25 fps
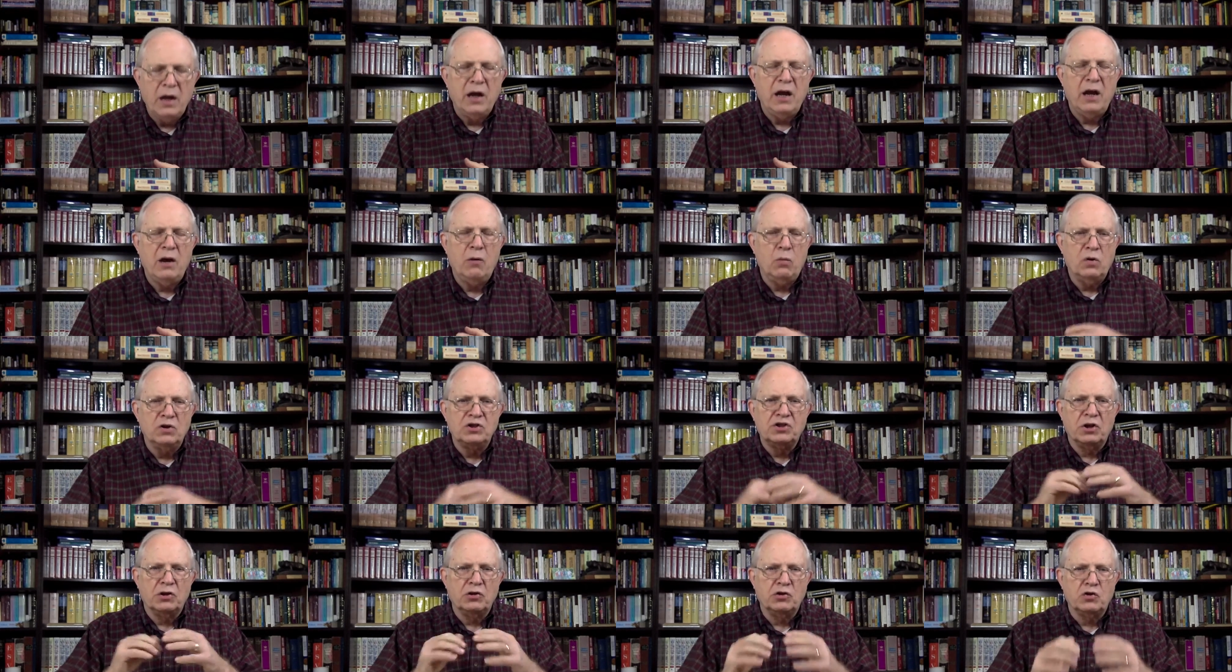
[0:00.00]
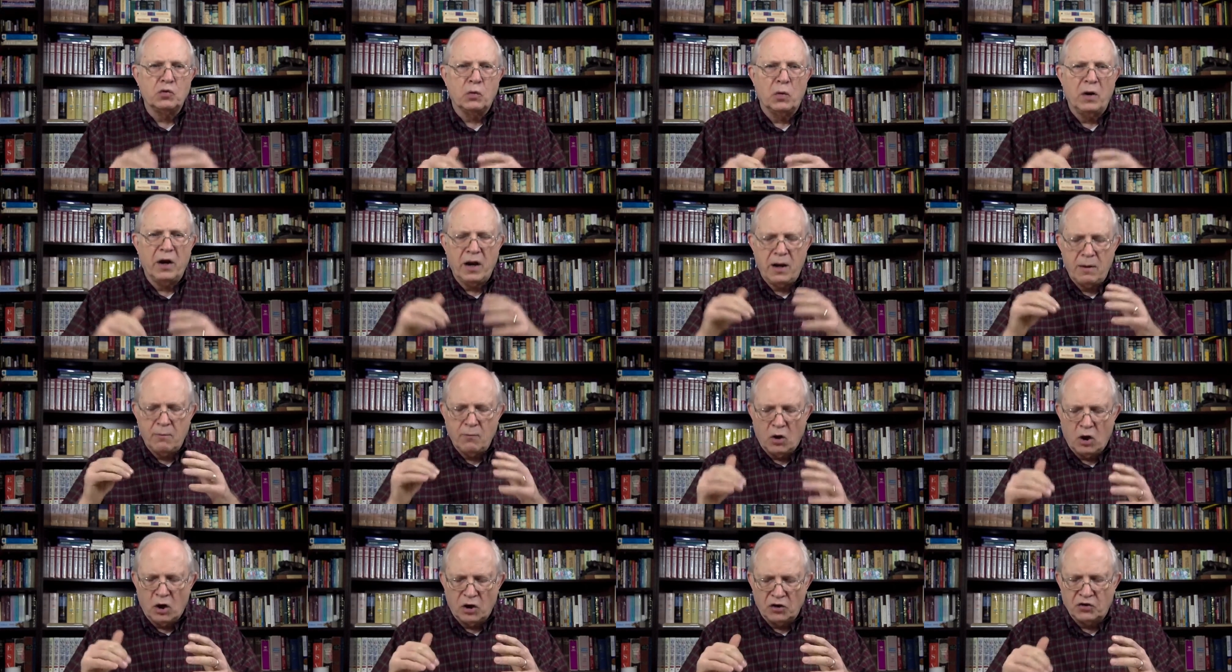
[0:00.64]
It was a
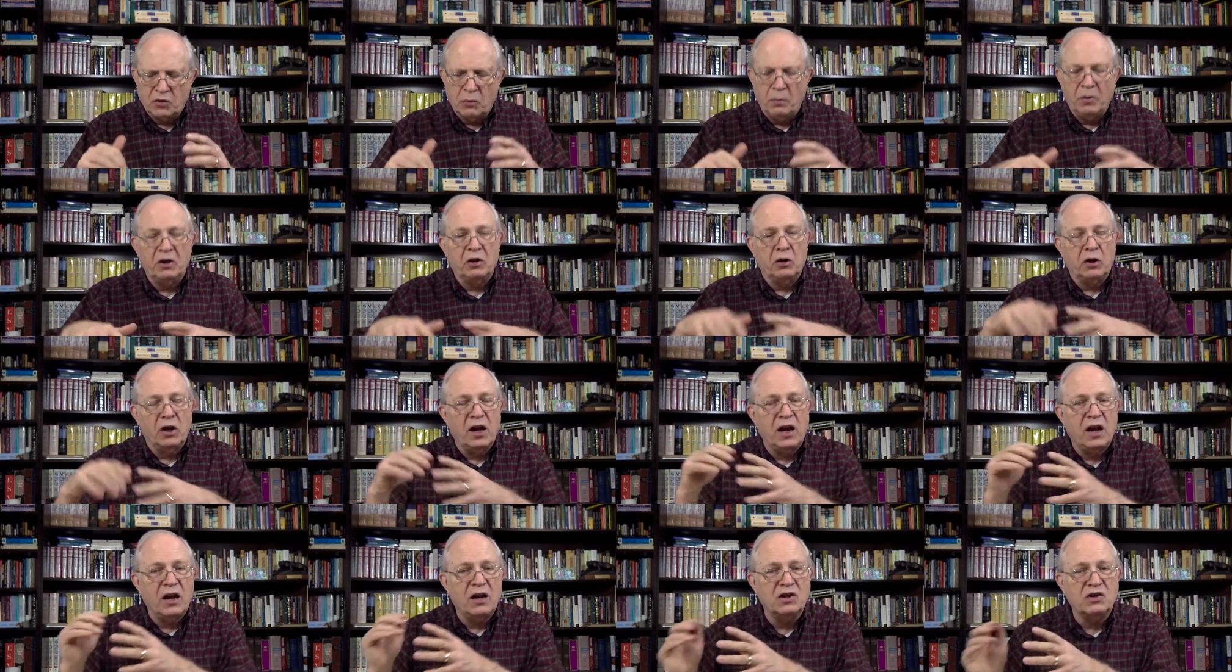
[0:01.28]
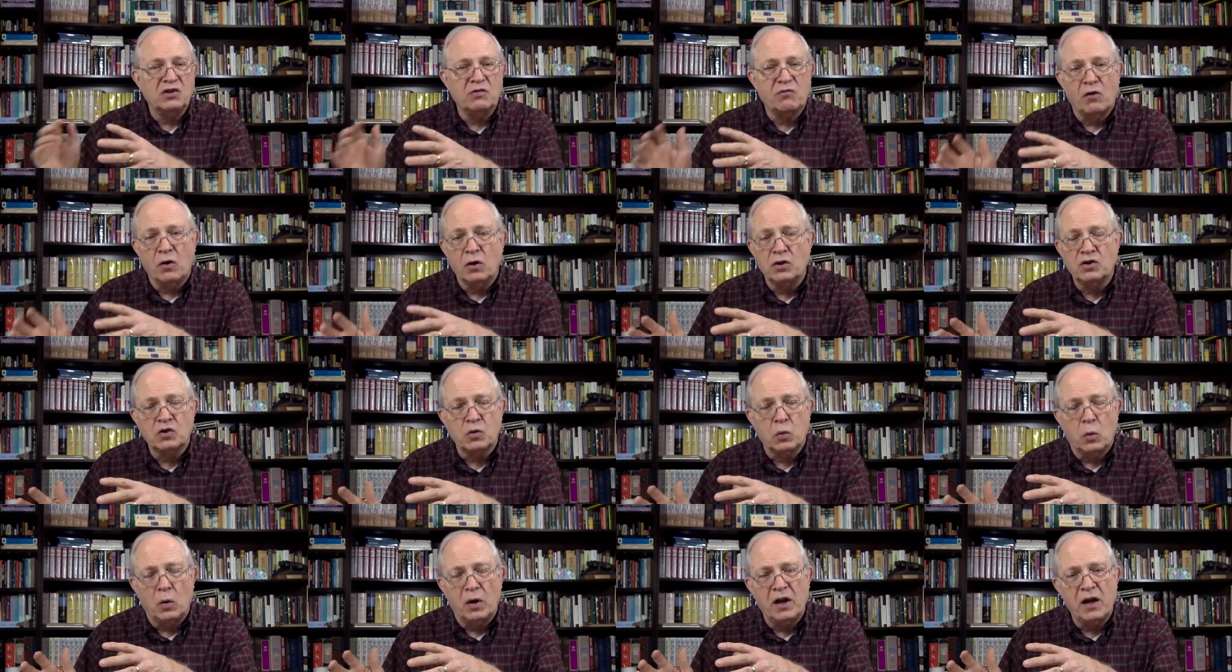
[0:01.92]
dream ultimately, as
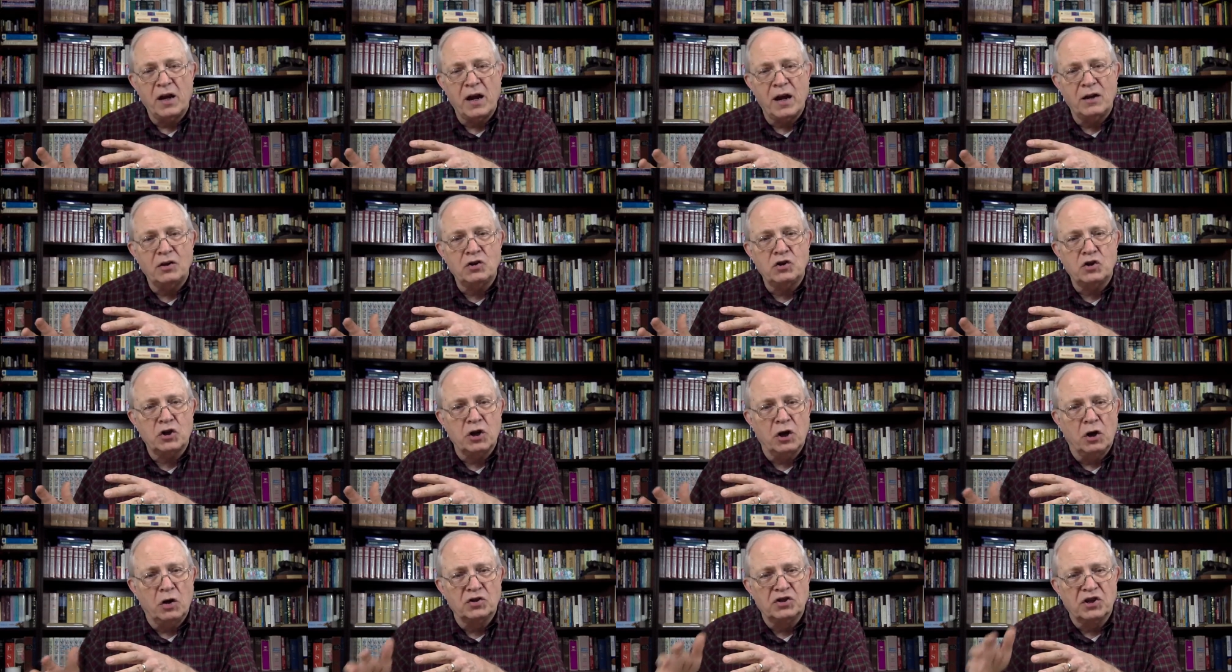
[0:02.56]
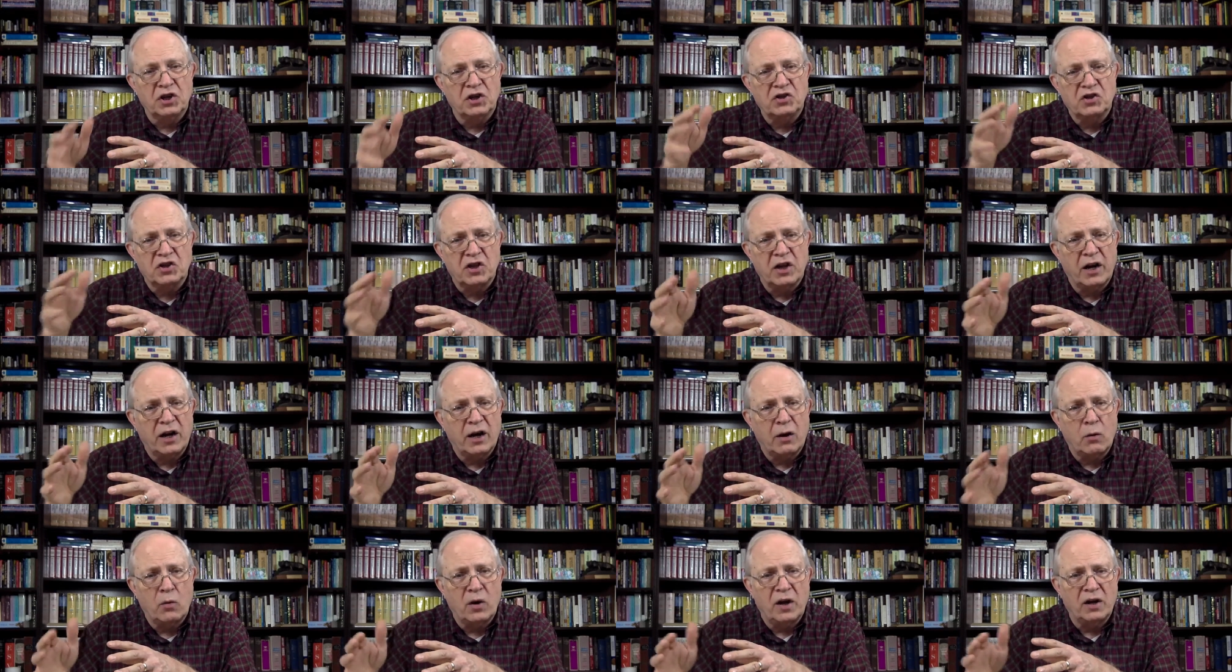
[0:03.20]
verse 28 shows us
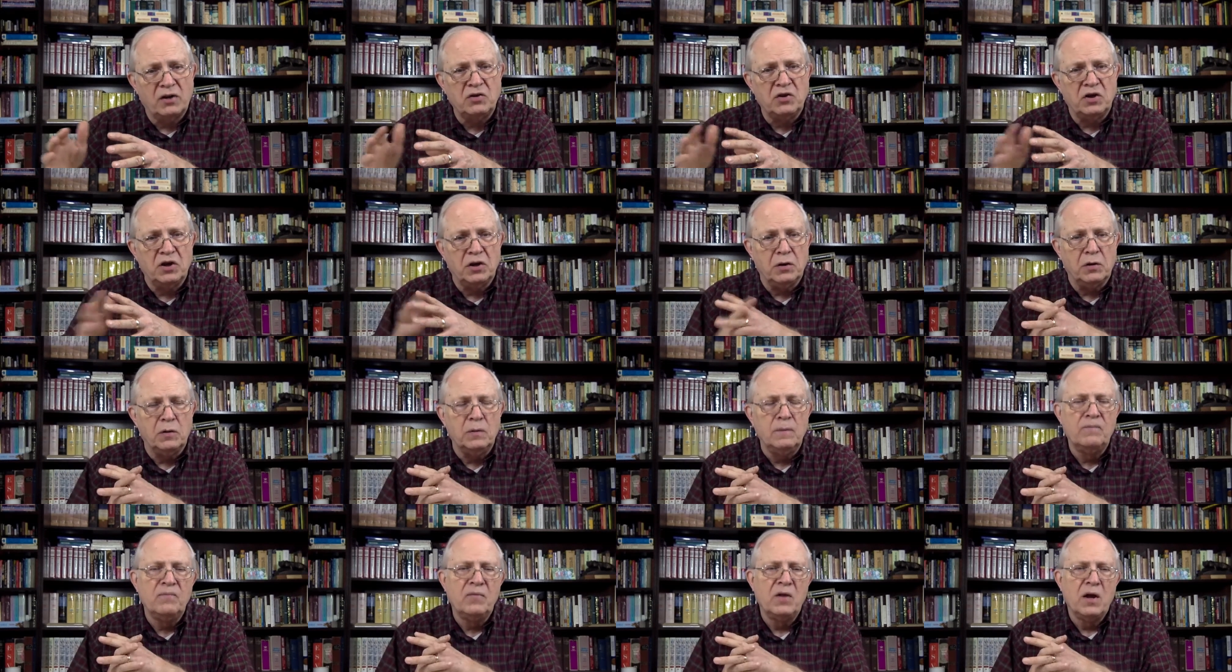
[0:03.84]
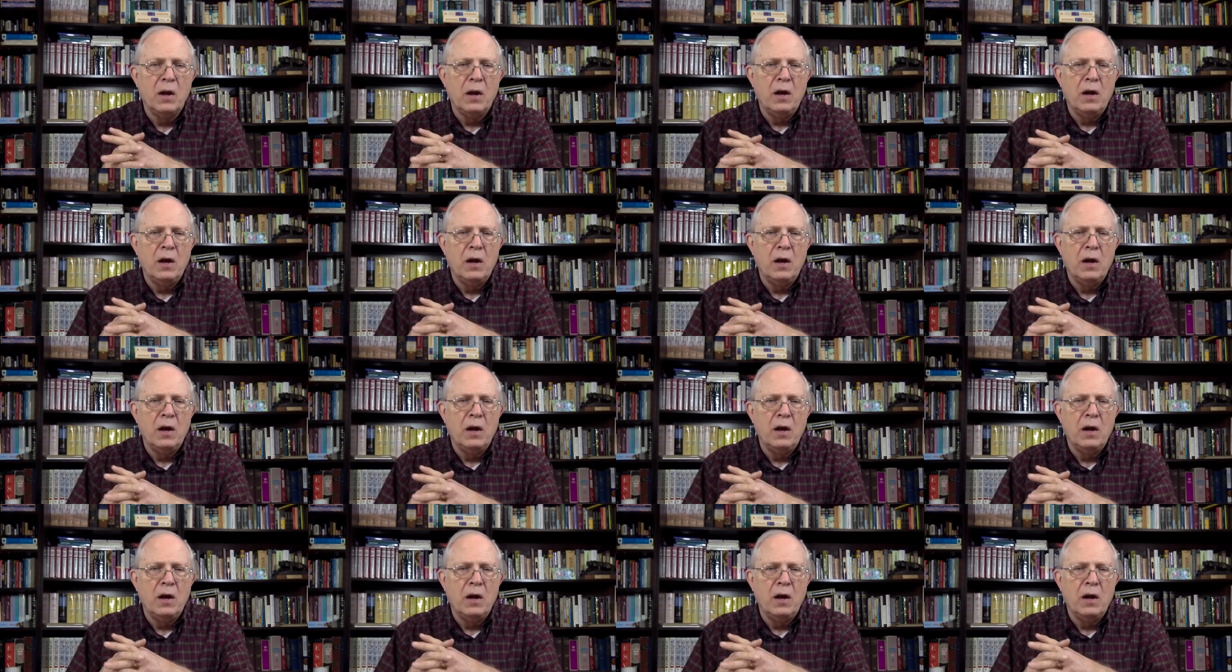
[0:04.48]
that I read to you,